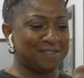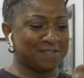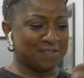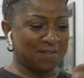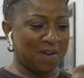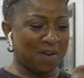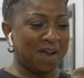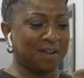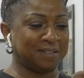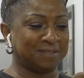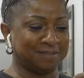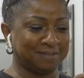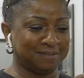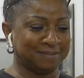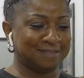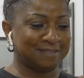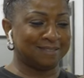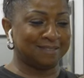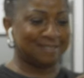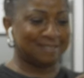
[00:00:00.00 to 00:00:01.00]
Okay.
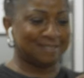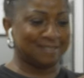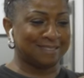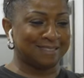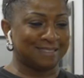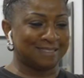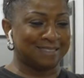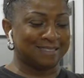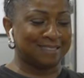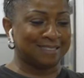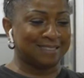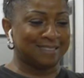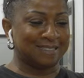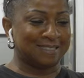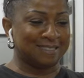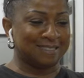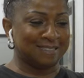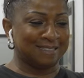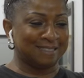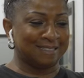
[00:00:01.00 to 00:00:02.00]
Leonardo da Vinci and the
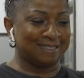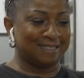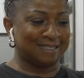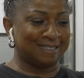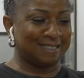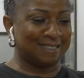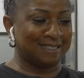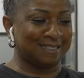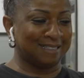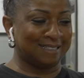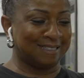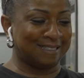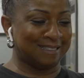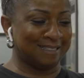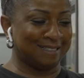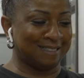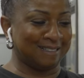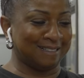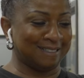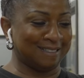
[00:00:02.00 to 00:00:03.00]
Yellow Power Ranger.
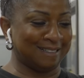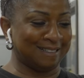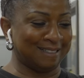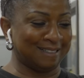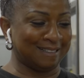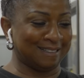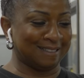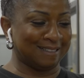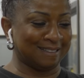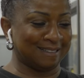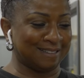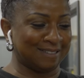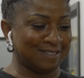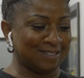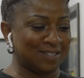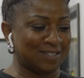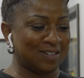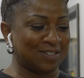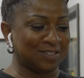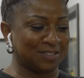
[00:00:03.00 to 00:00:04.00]

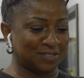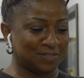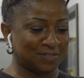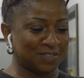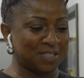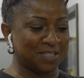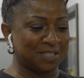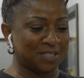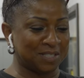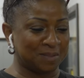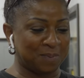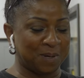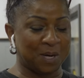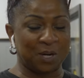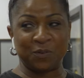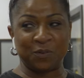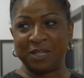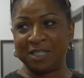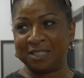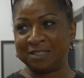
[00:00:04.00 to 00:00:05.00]
Leonardo da Vinci and
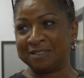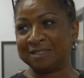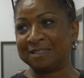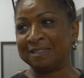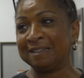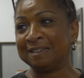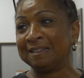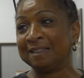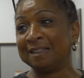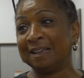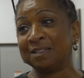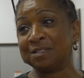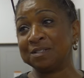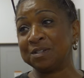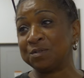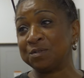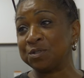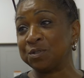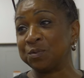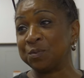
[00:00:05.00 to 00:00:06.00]
Power Rangers. That's
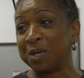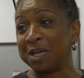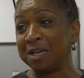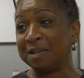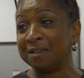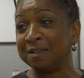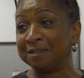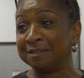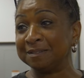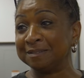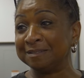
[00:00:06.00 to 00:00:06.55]
so sweet.